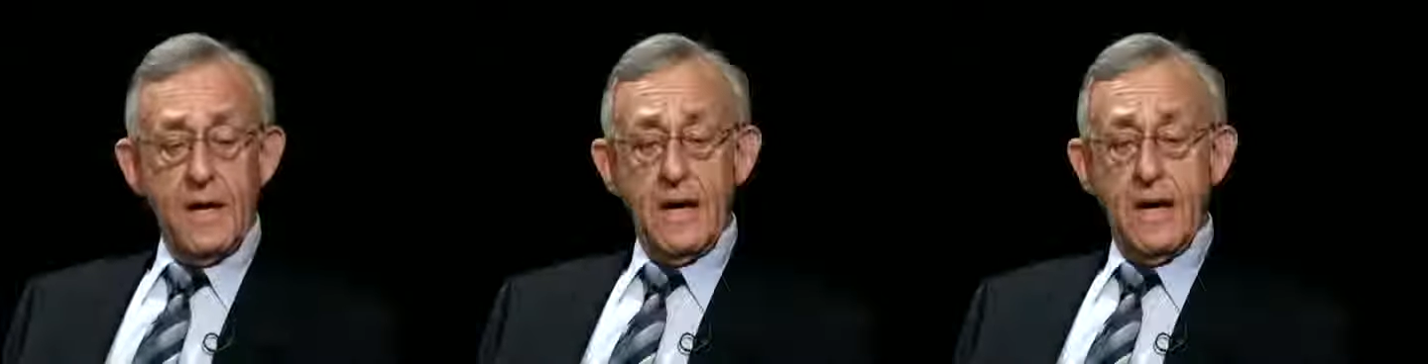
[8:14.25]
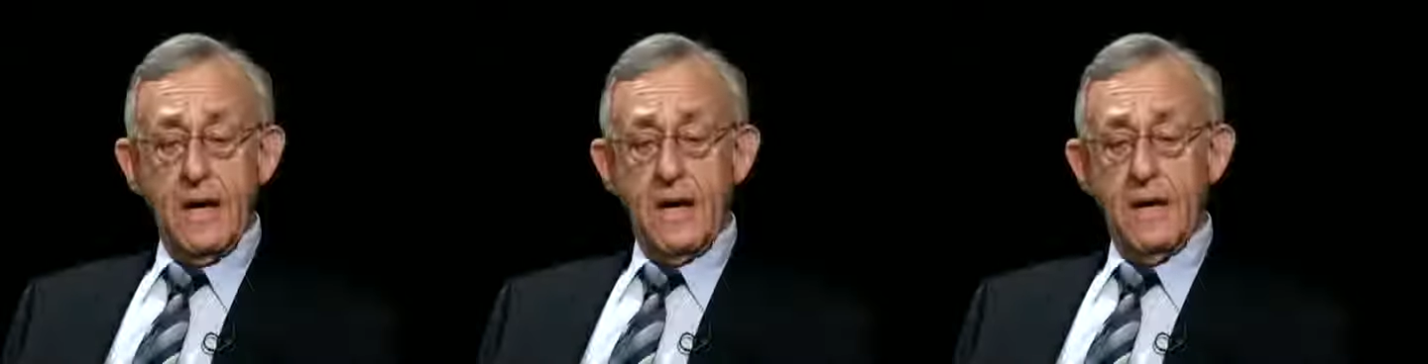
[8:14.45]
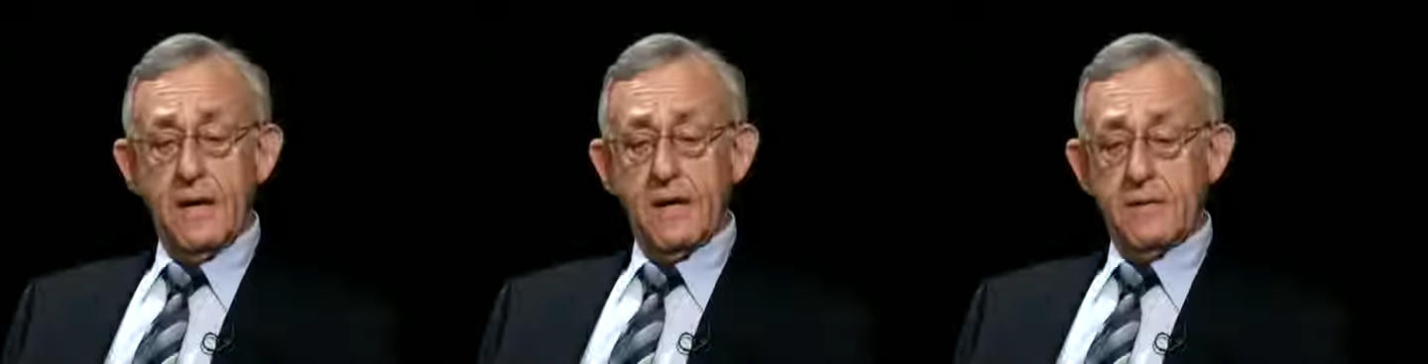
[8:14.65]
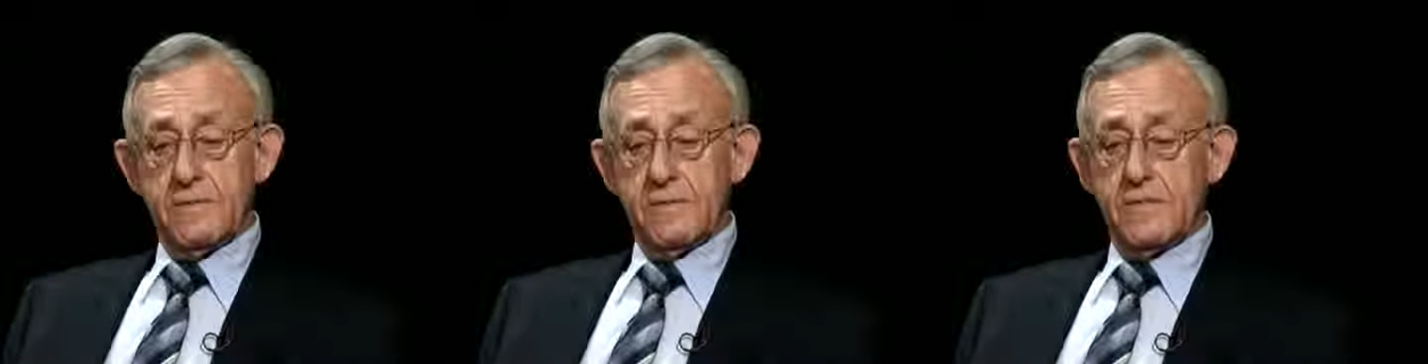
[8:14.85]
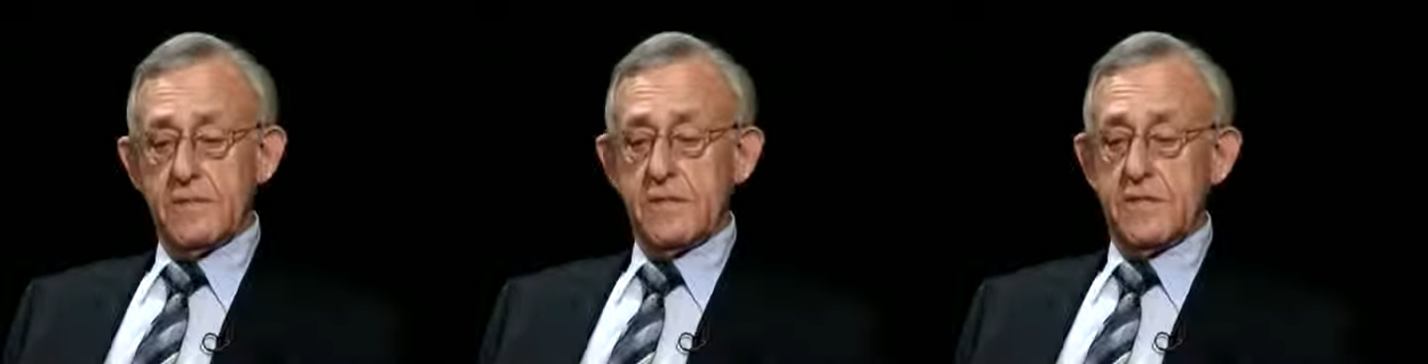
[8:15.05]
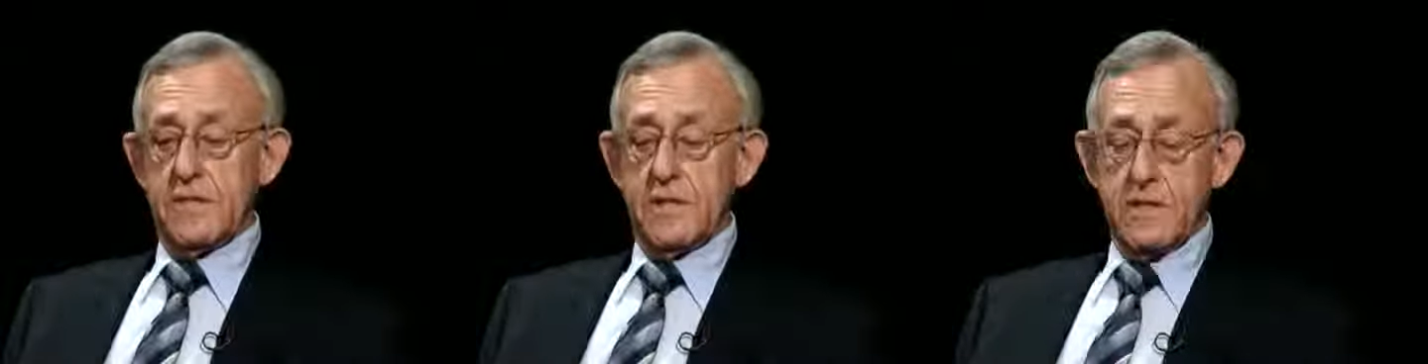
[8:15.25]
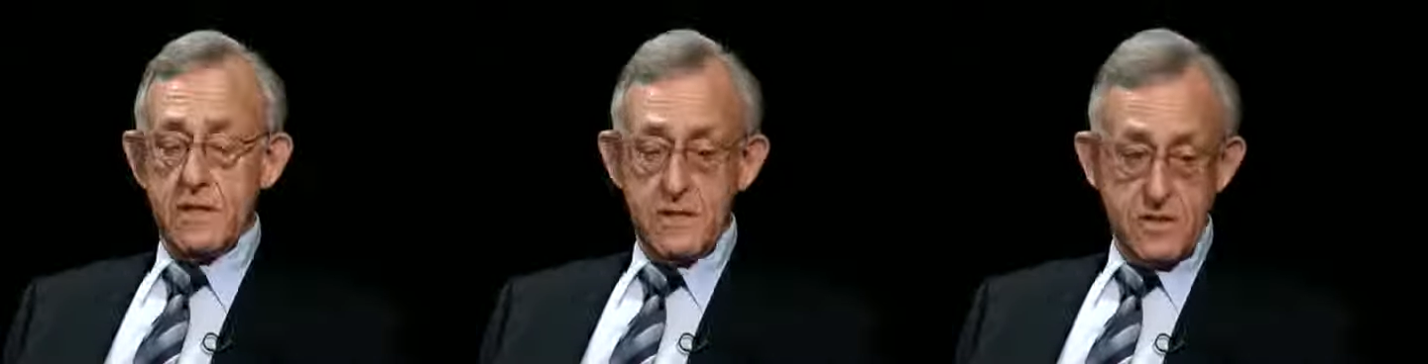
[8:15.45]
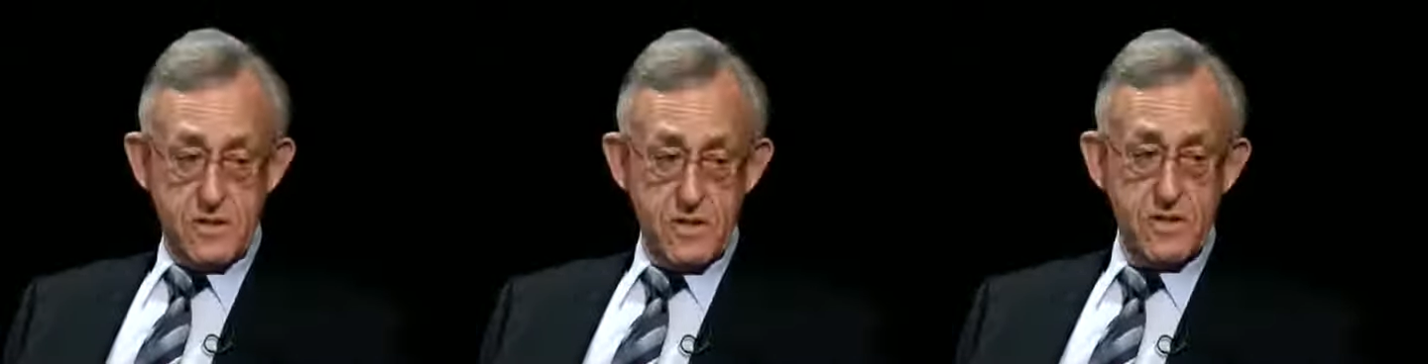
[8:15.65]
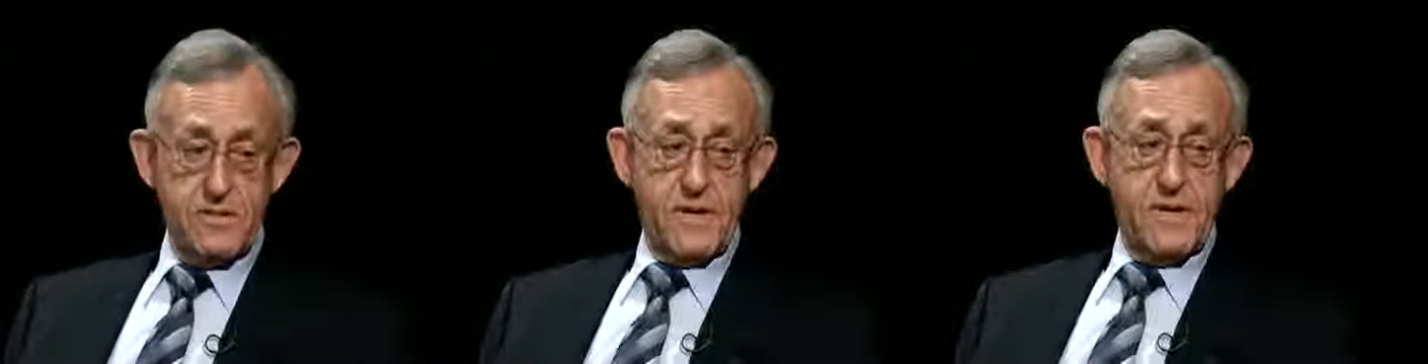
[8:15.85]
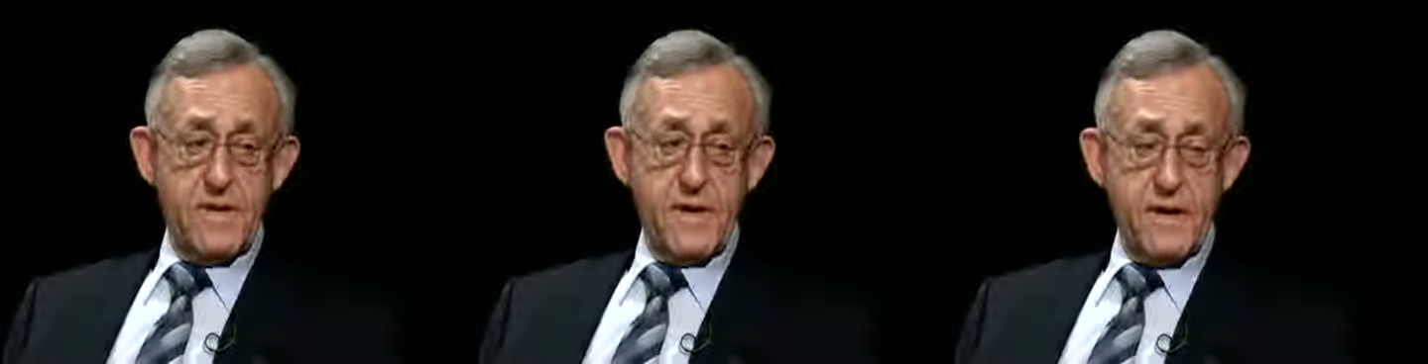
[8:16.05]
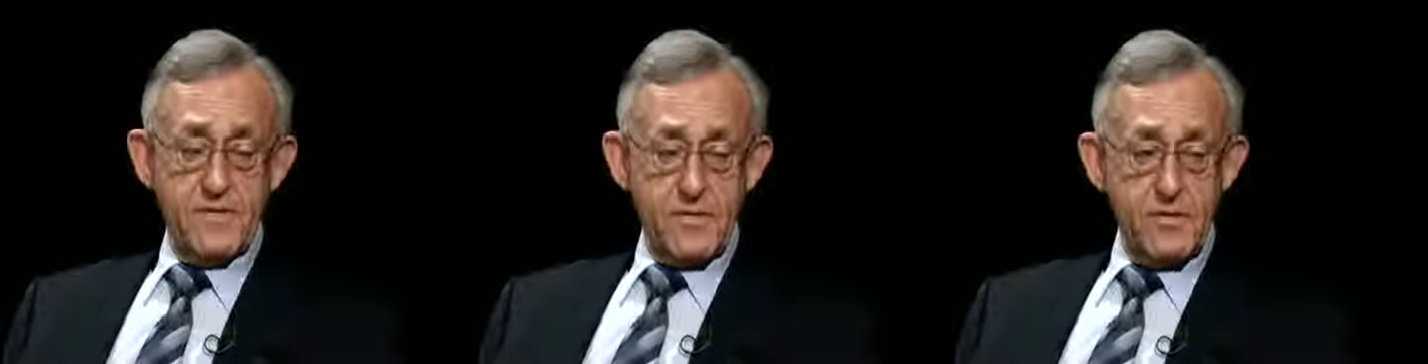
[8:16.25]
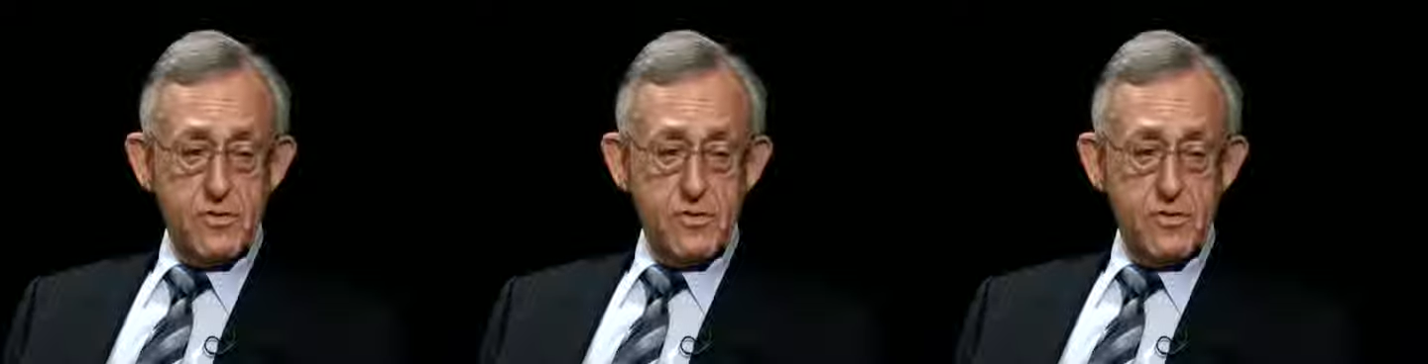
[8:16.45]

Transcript: There's a little survey they have